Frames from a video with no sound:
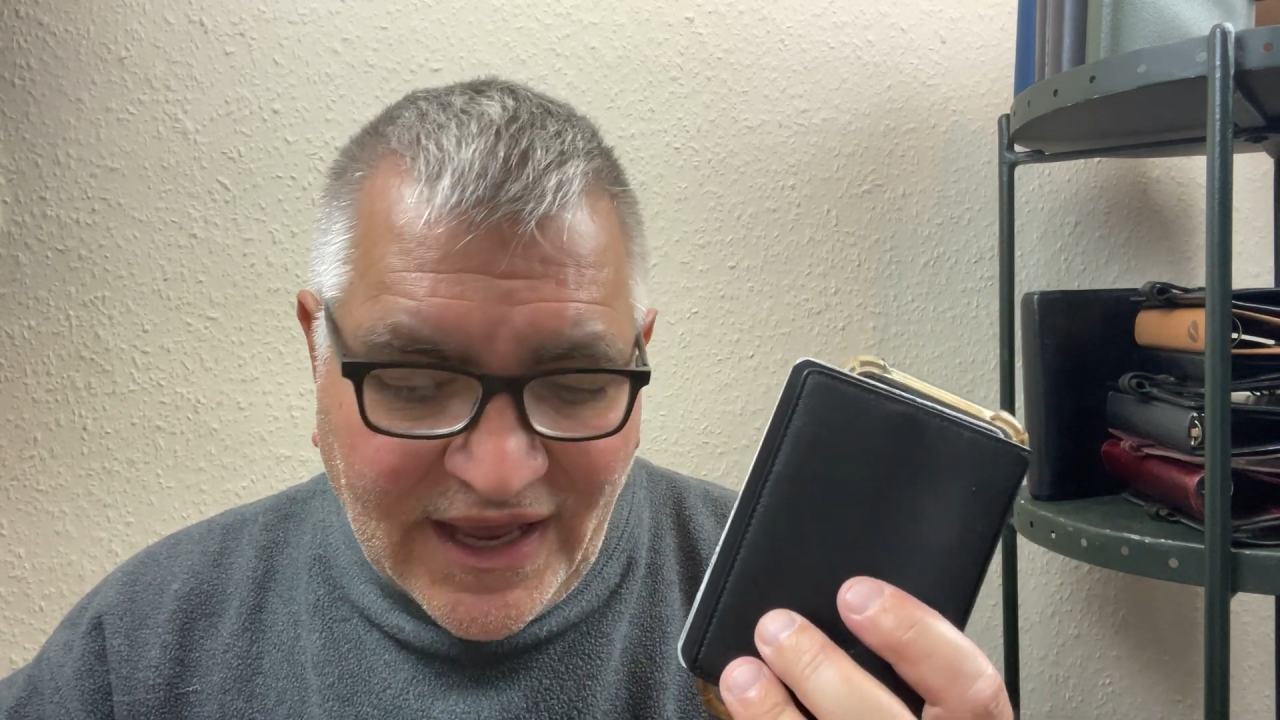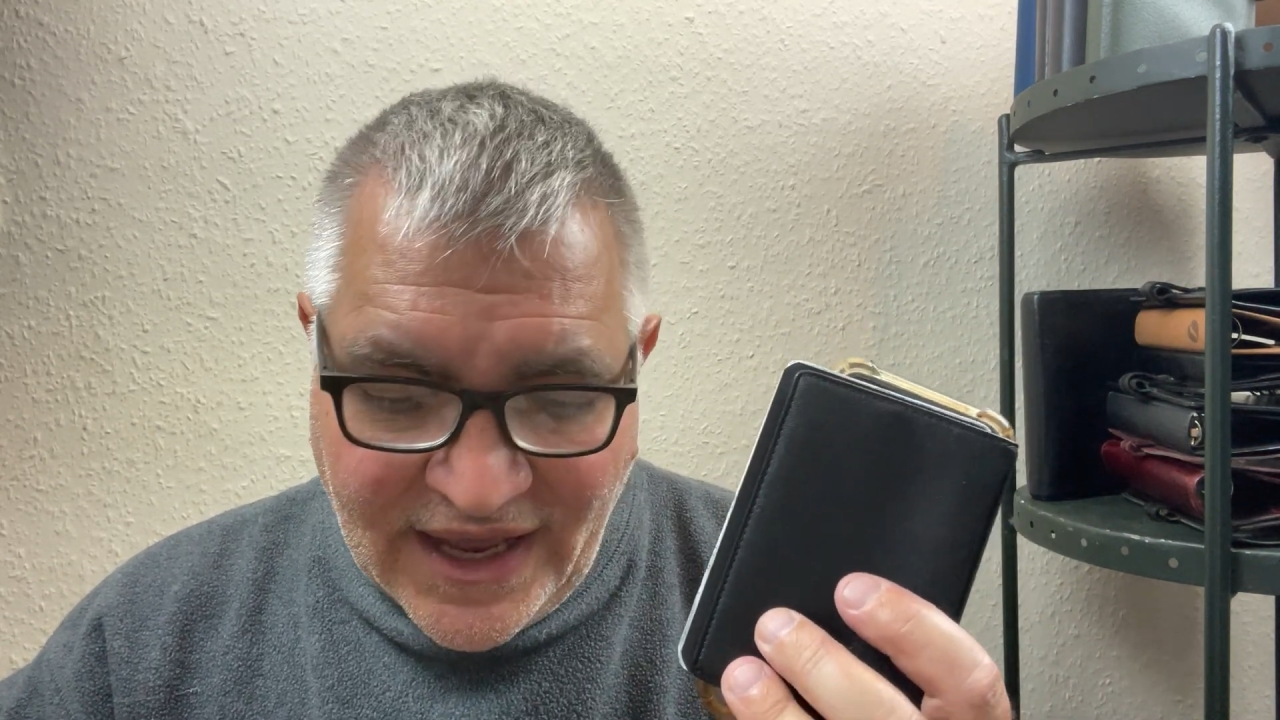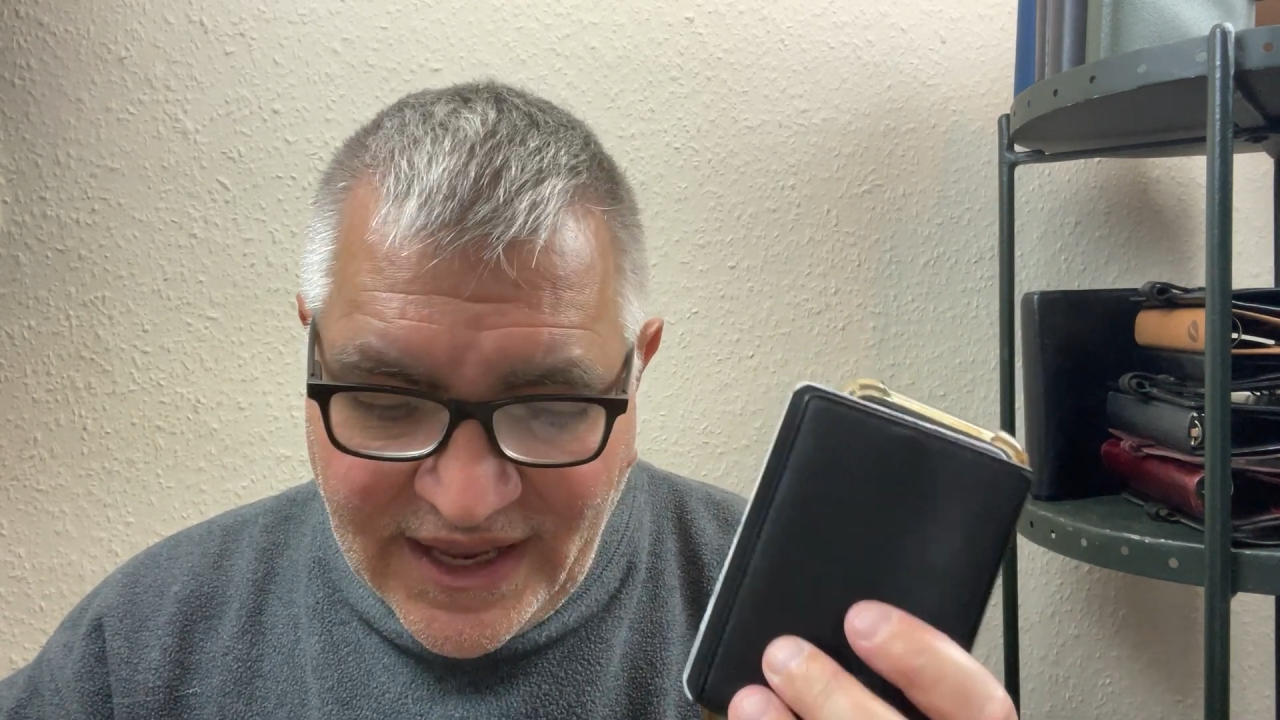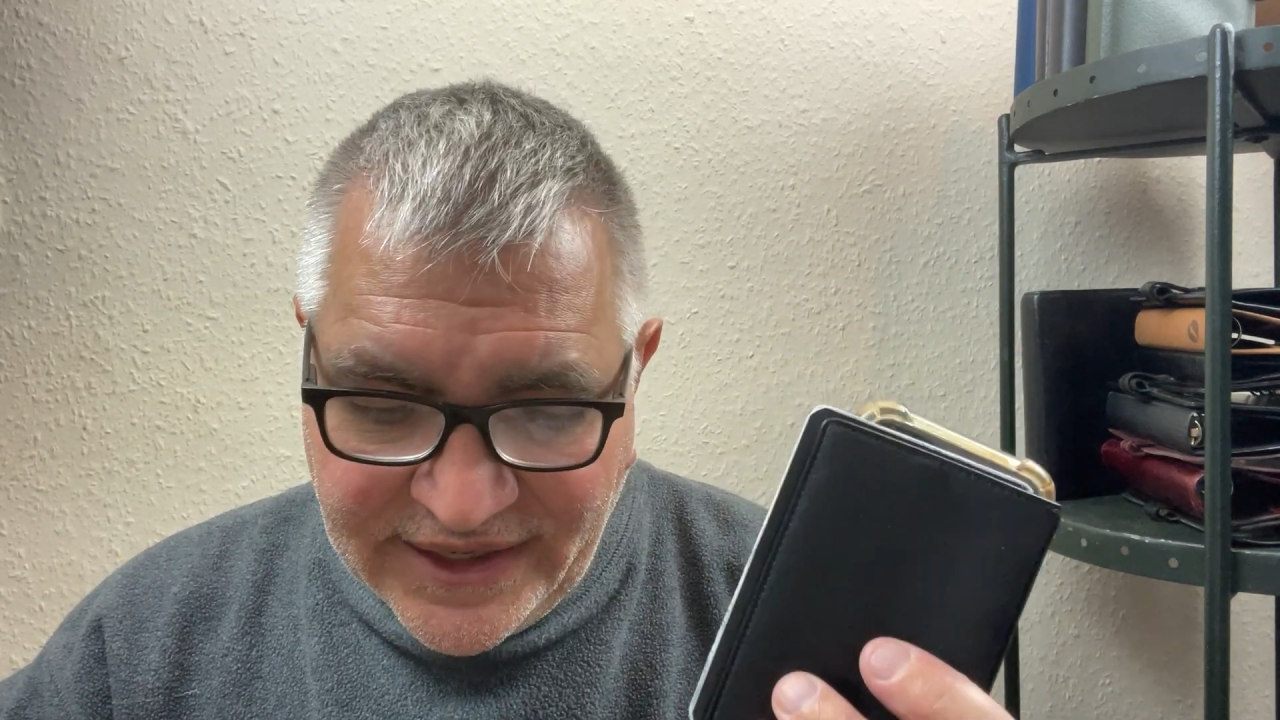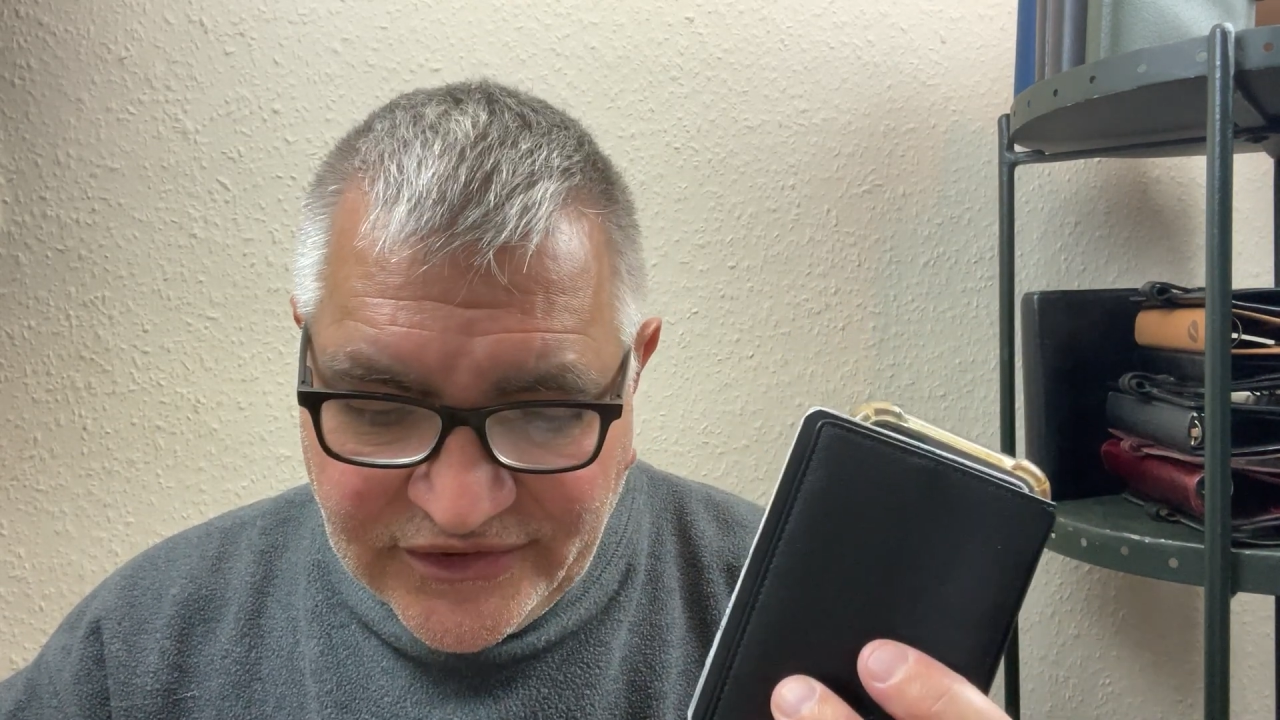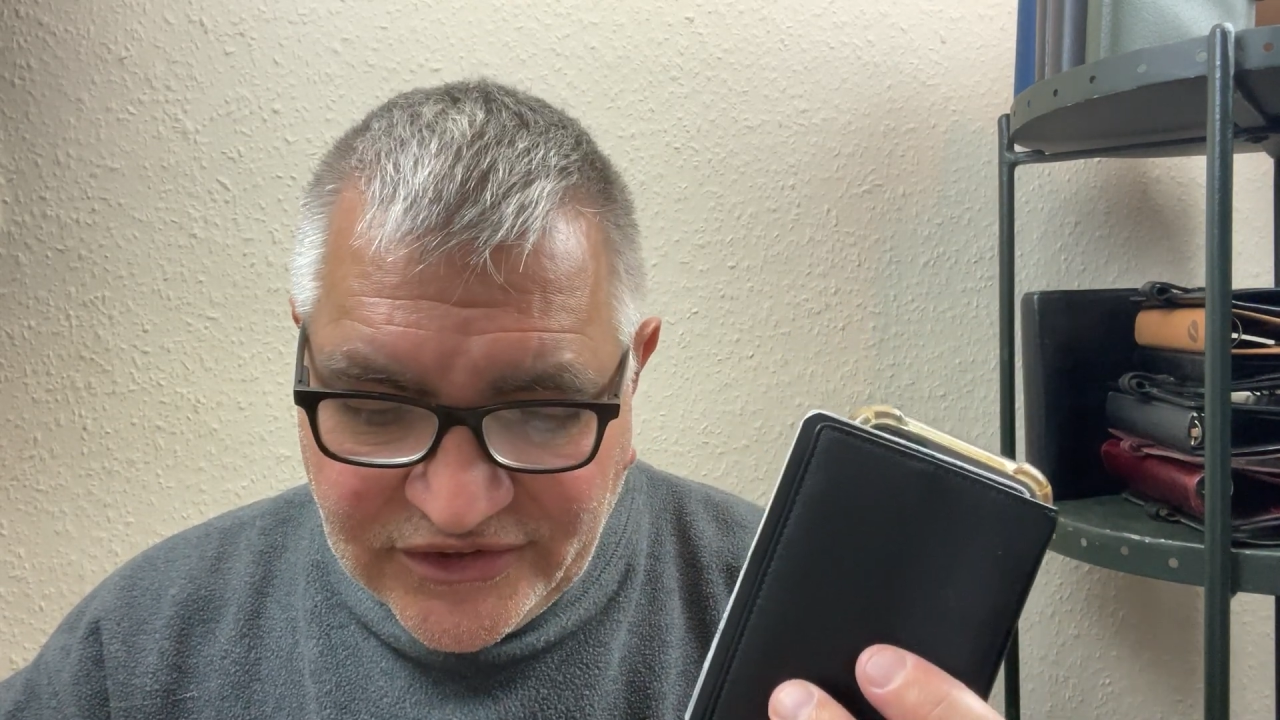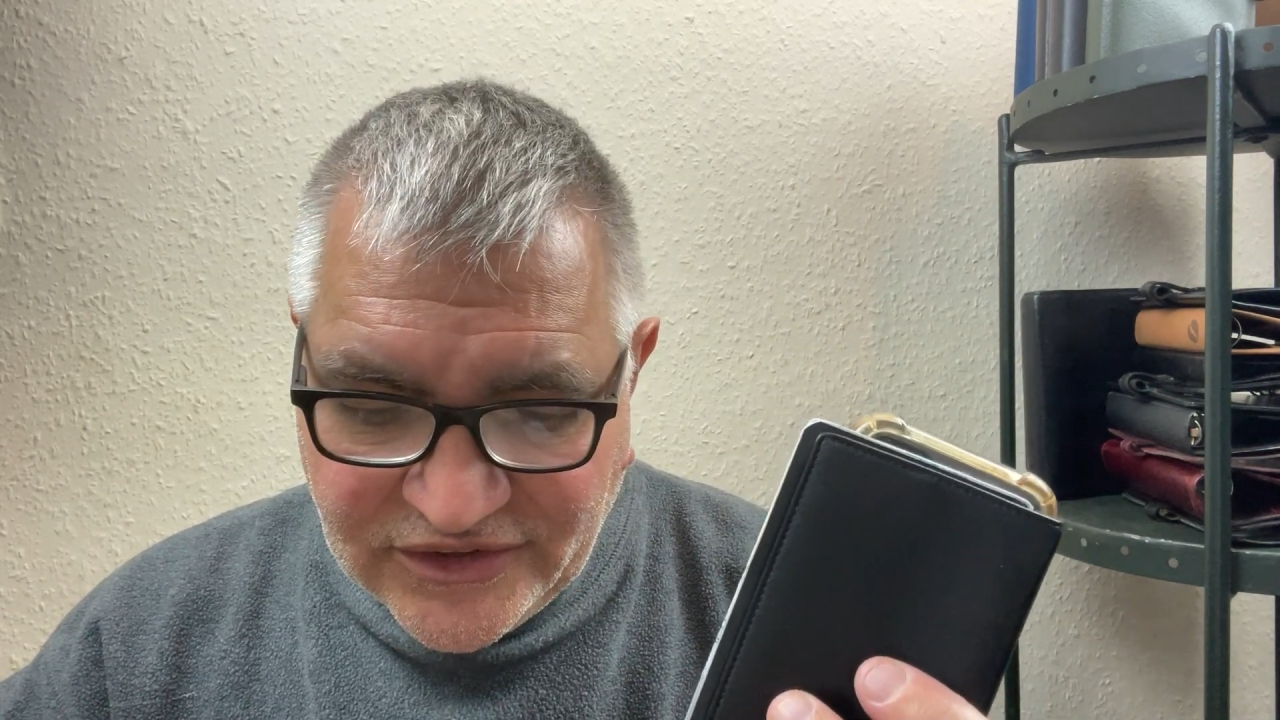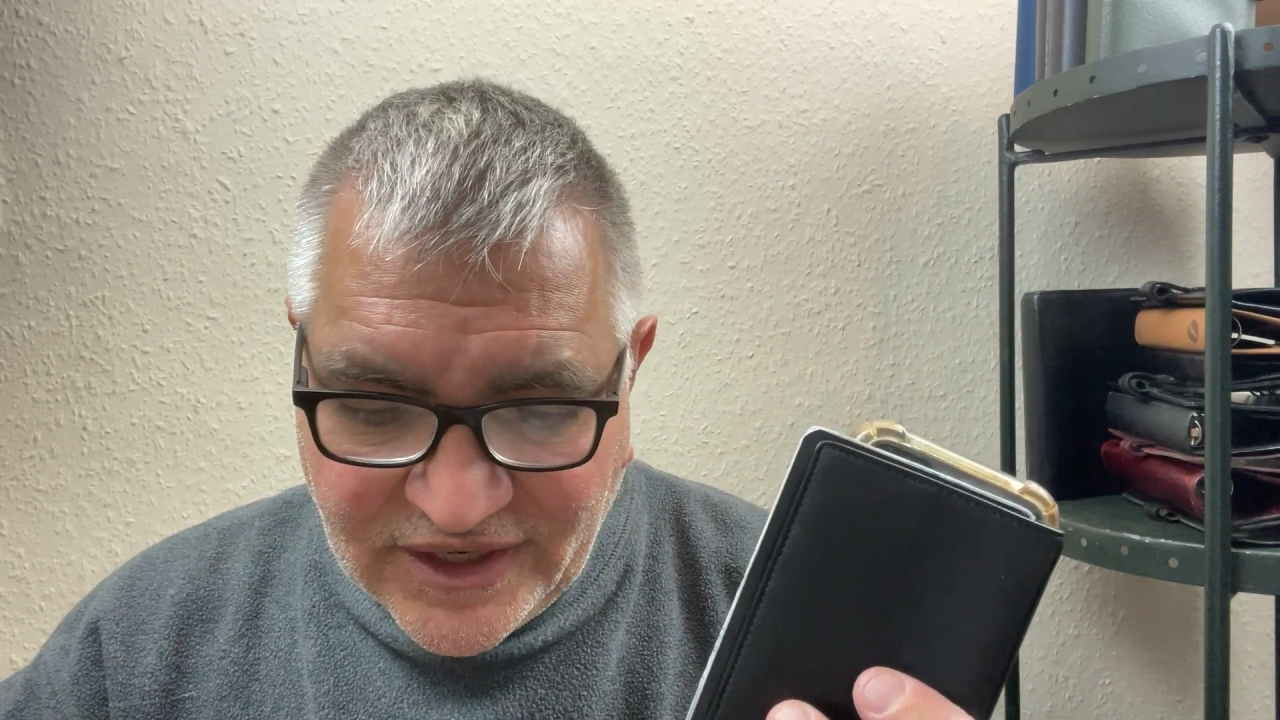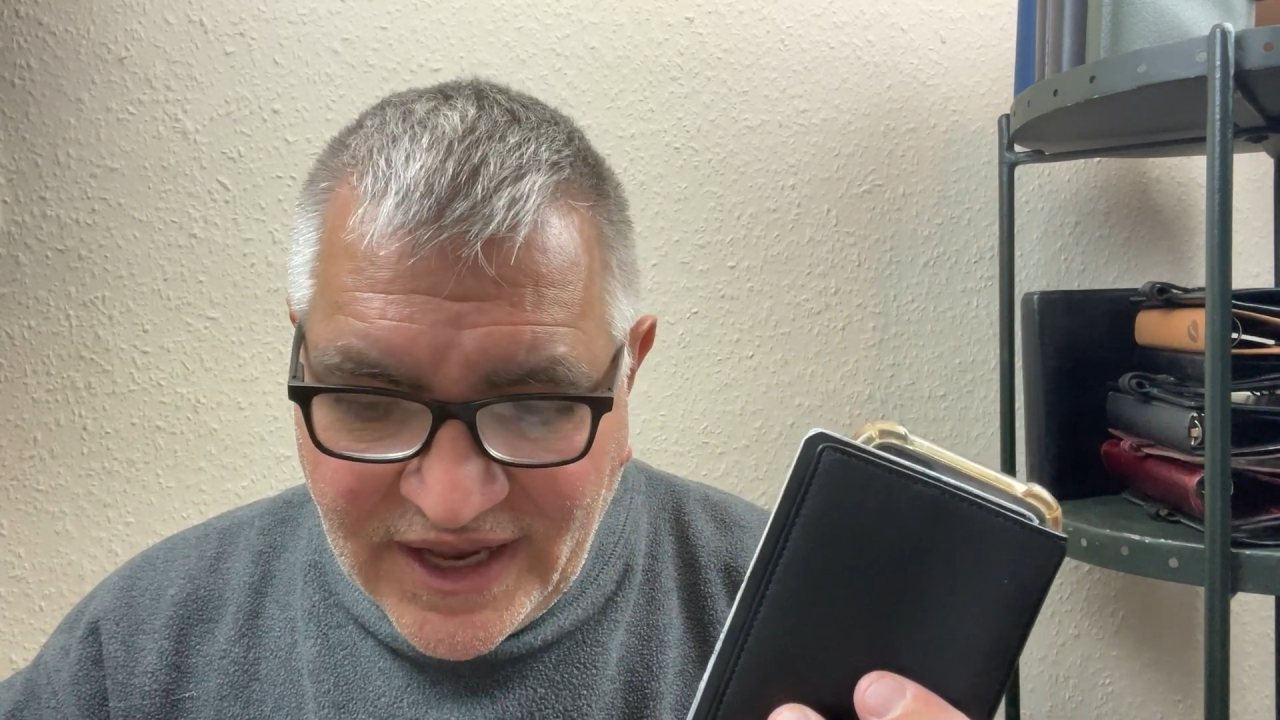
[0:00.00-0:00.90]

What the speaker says: and